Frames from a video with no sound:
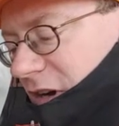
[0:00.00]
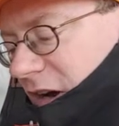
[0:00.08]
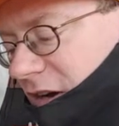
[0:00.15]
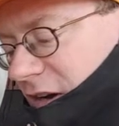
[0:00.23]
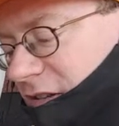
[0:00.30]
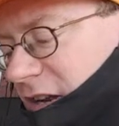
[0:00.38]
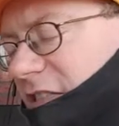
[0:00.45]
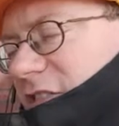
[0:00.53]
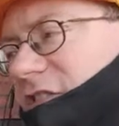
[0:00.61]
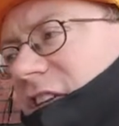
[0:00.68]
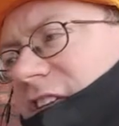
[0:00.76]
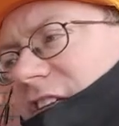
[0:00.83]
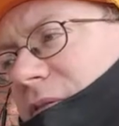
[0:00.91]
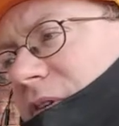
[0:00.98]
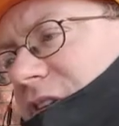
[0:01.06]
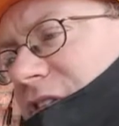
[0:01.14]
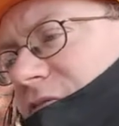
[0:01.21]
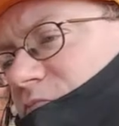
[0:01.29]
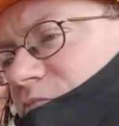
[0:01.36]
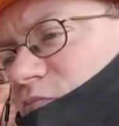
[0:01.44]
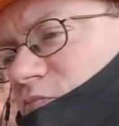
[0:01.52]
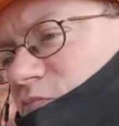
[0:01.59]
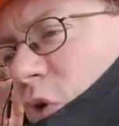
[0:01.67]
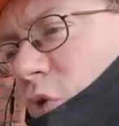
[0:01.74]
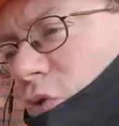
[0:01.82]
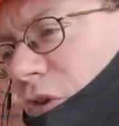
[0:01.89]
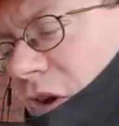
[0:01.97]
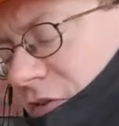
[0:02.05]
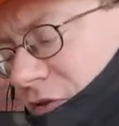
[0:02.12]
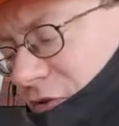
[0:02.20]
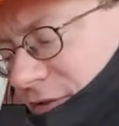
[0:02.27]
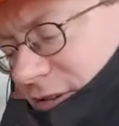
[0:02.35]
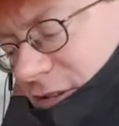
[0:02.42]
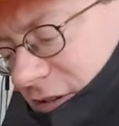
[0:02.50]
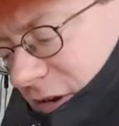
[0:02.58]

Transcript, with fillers: Stardust. I think I'm gonna hold off on using a